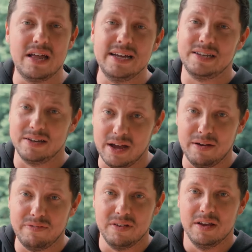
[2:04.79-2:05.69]
a lot to
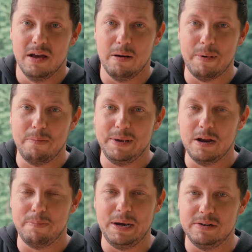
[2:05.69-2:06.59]
love about
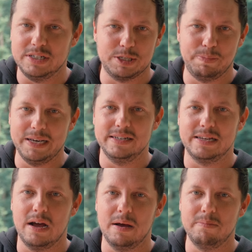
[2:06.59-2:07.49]
being up here and just spending
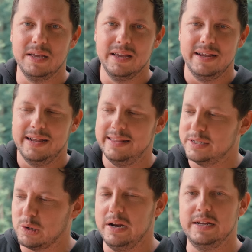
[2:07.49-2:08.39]
time in
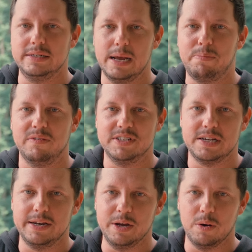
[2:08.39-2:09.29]
this great example of a tiny